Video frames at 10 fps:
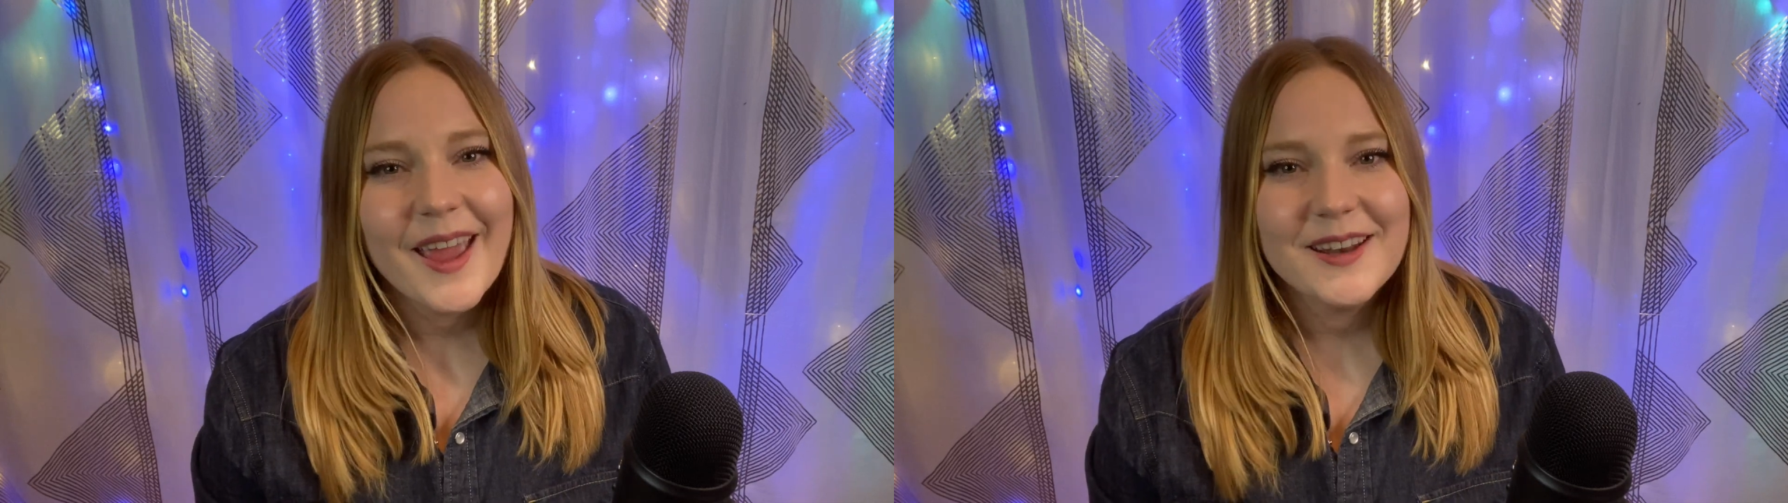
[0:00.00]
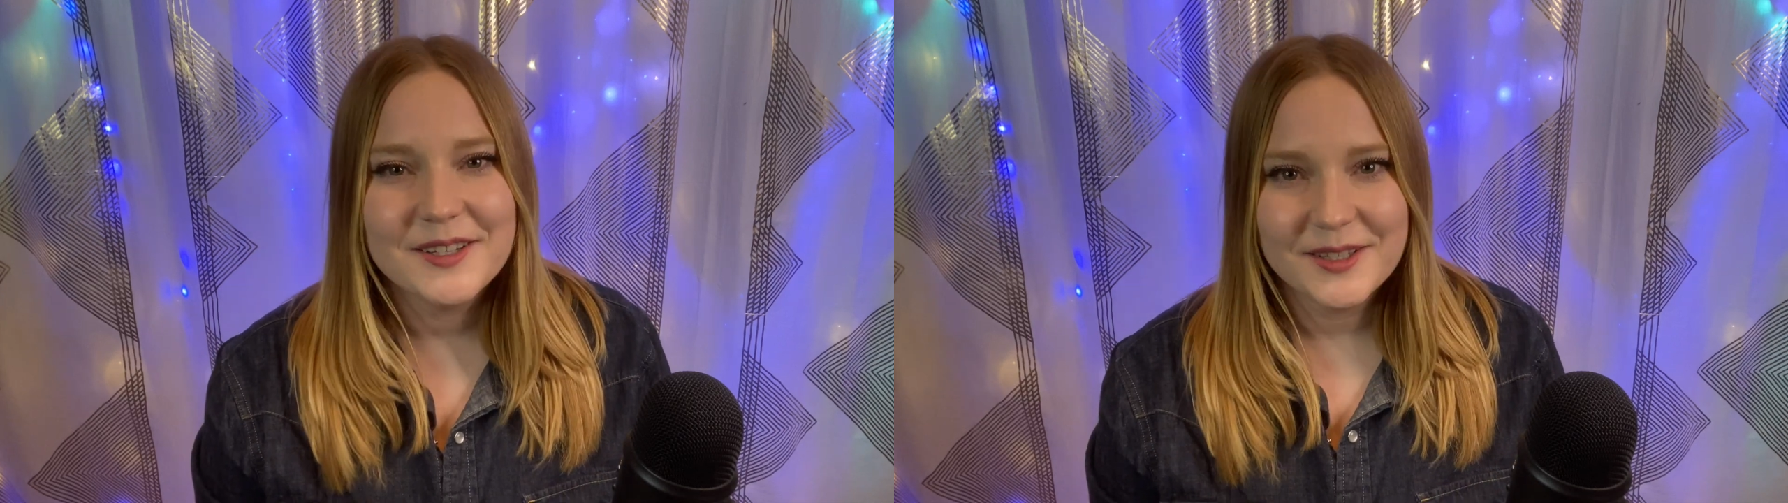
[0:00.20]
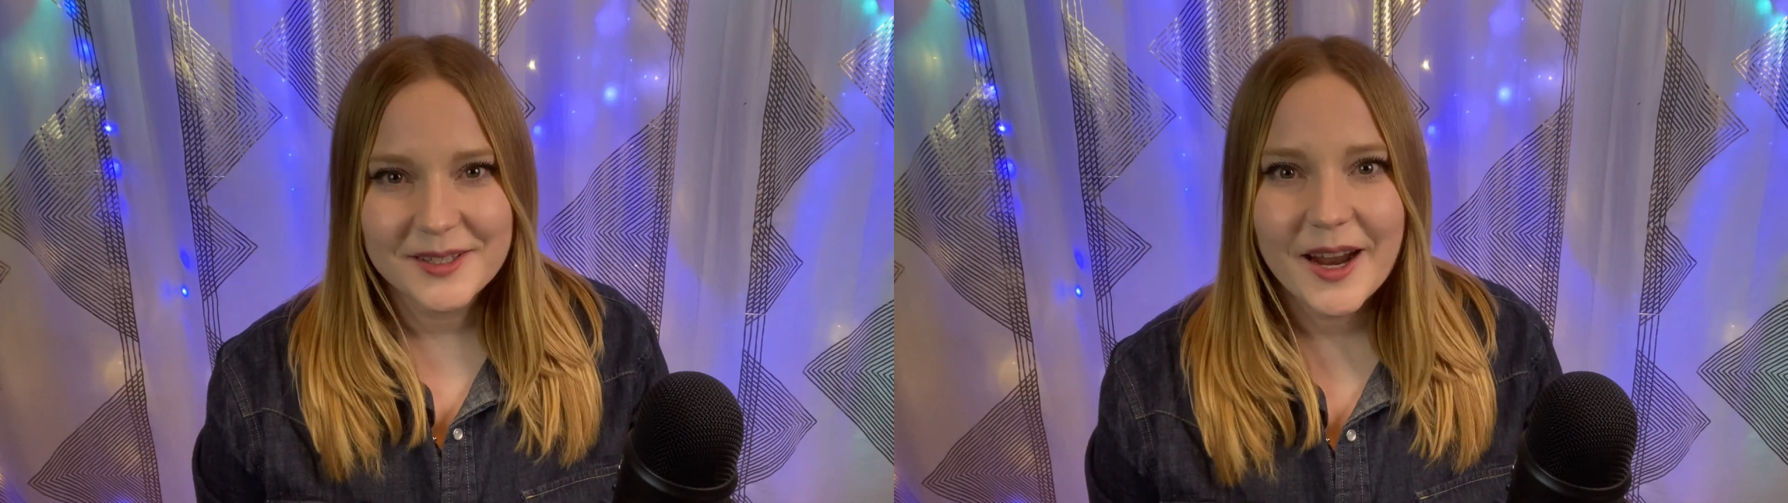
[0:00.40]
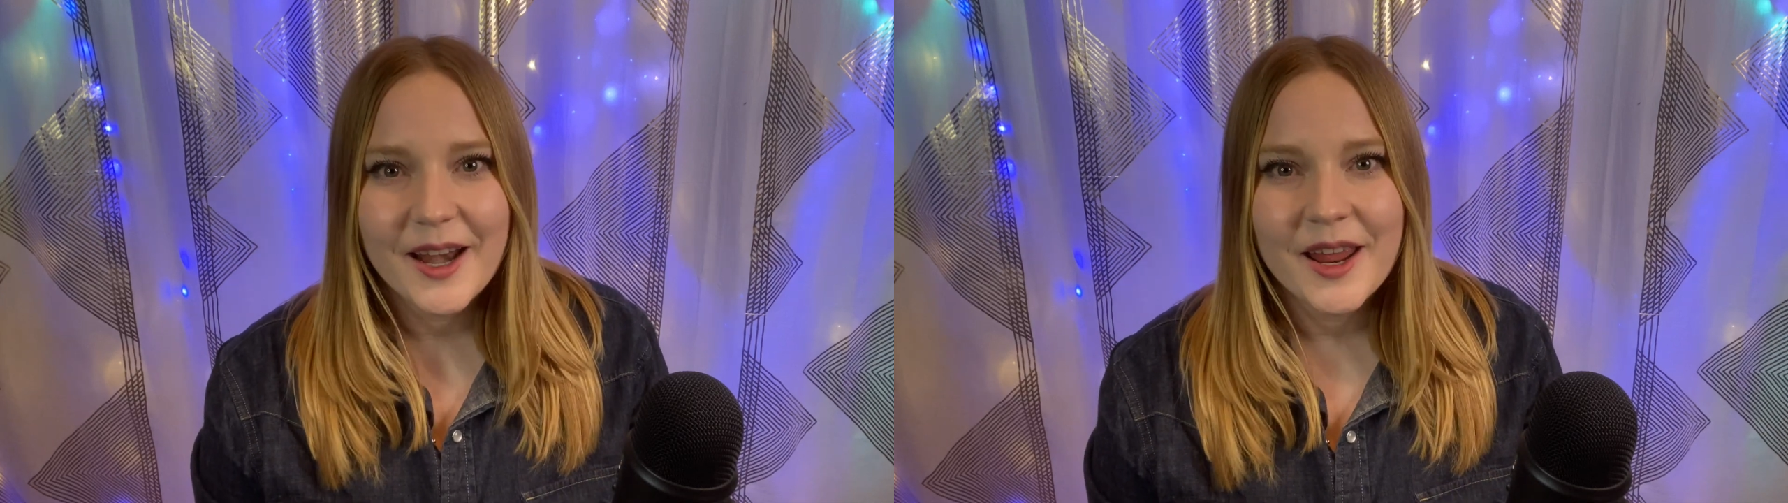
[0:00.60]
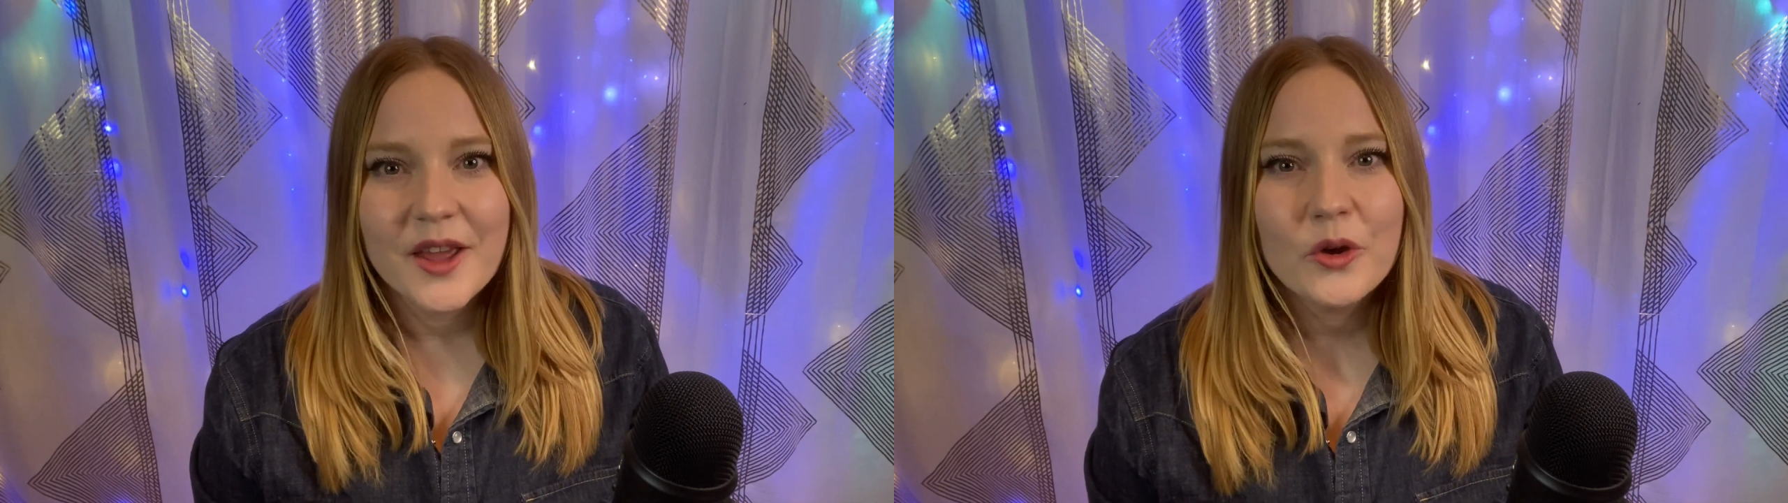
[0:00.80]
and designing